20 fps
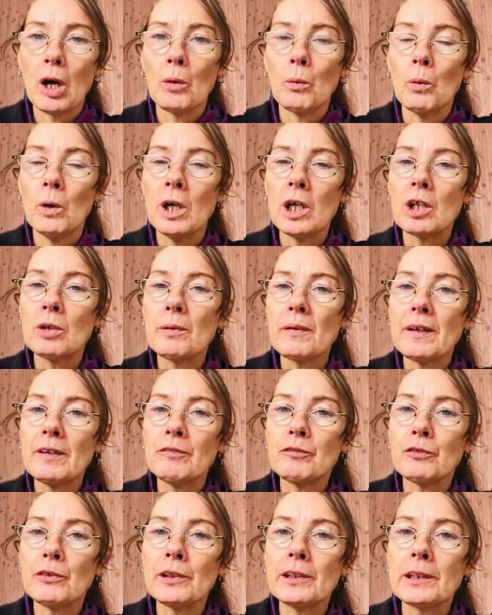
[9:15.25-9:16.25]
work with
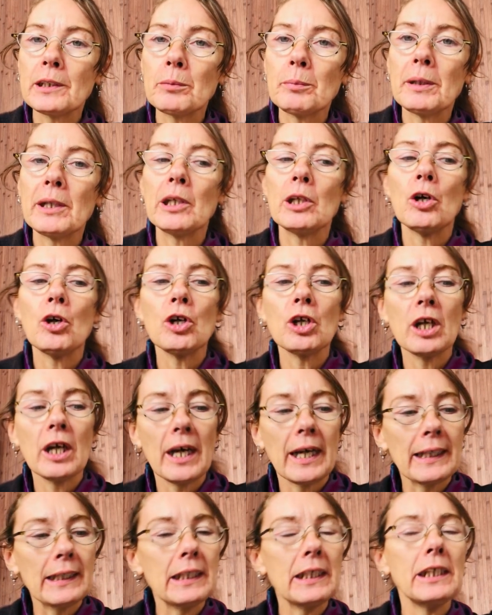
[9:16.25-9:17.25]
it for a little bit longer,
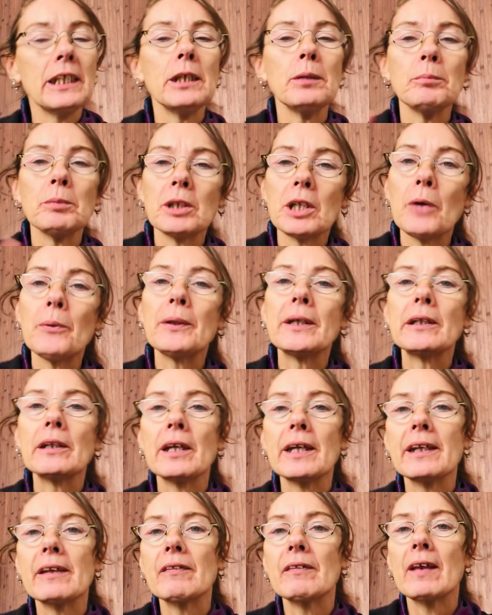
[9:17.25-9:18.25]
and keep going
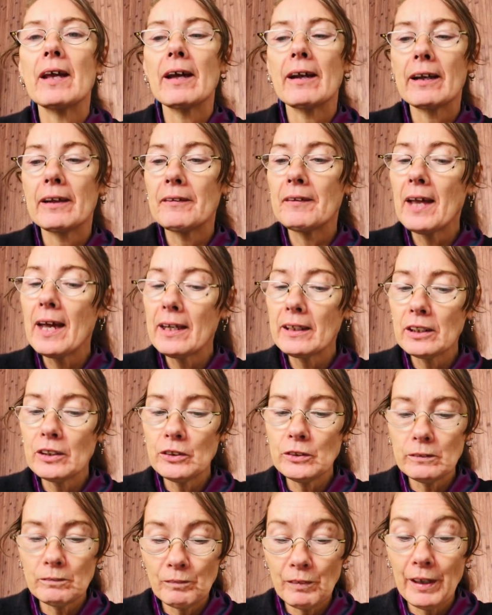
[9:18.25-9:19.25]
like that. And that
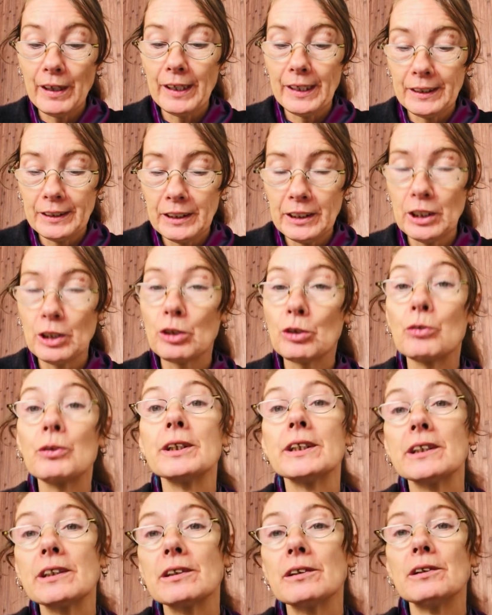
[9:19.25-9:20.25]
goes for any
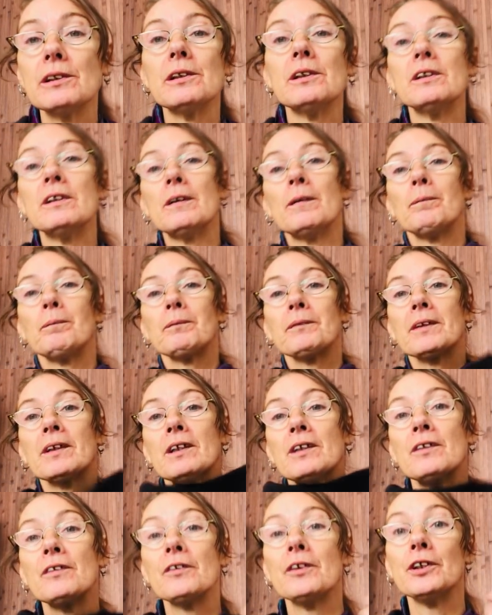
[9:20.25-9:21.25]
crystal
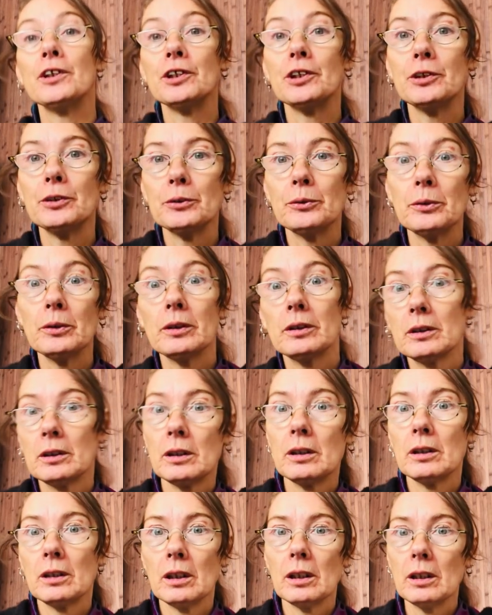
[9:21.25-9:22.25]
that you
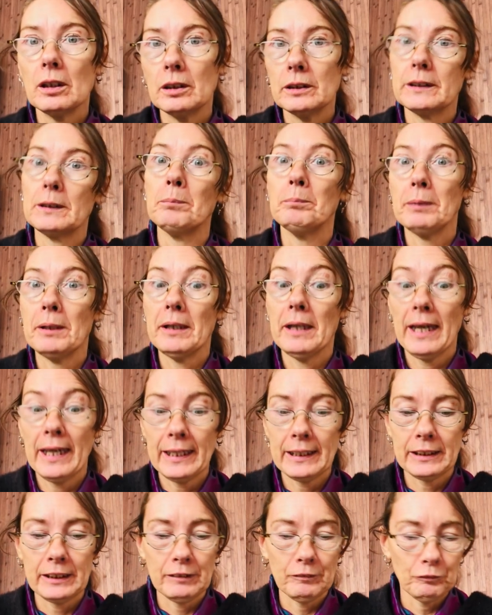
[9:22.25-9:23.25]
is a bit
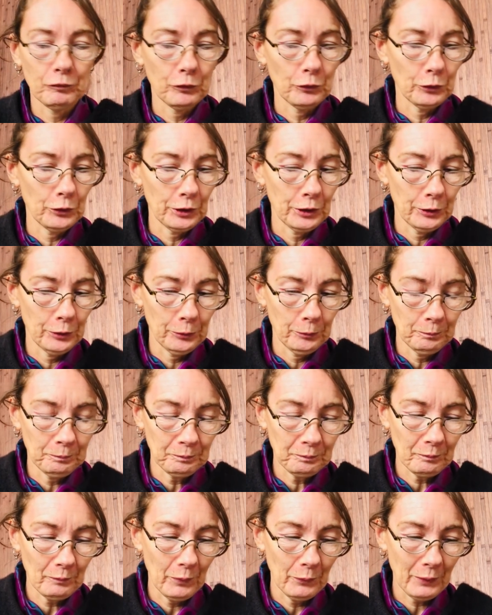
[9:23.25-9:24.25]
heady for you.
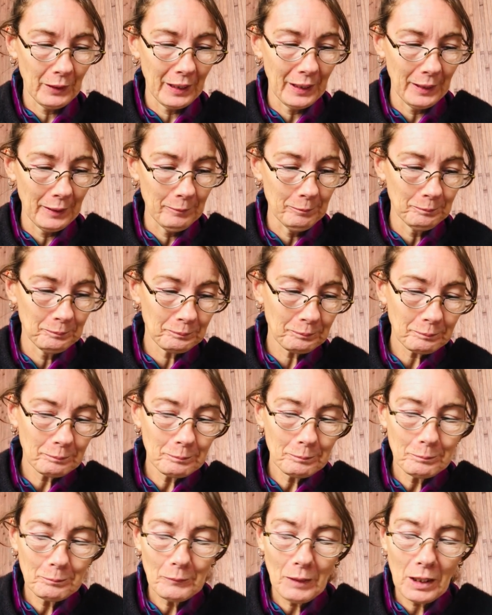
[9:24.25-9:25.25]
Okay,
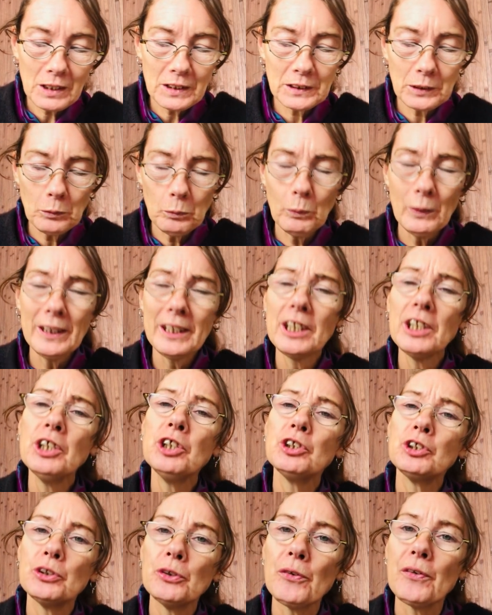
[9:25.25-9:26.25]
so we're going
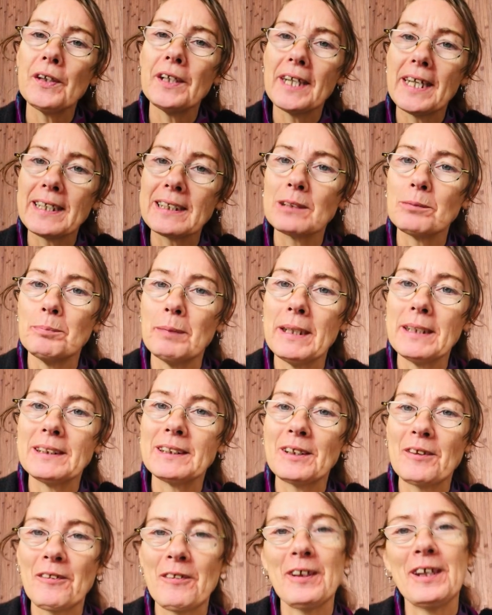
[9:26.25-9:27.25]
to do the next
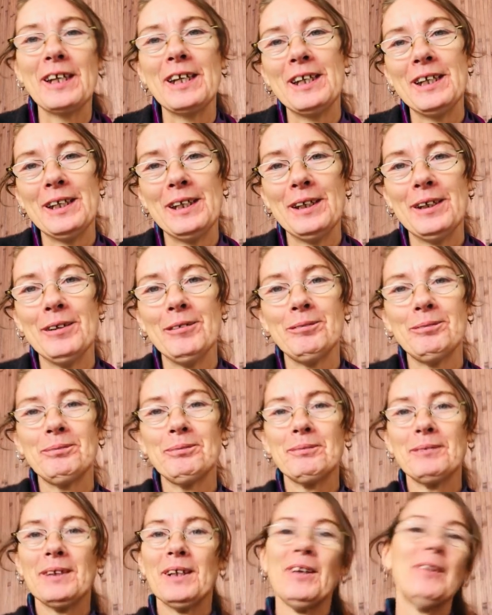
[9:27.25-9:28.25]
best thing here.
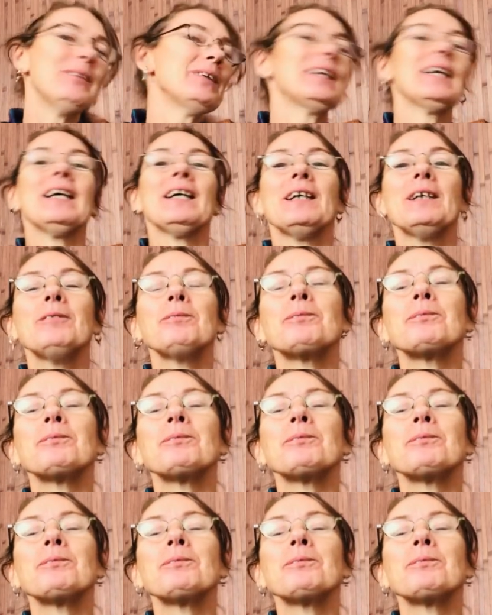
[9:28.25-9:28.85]
Okay,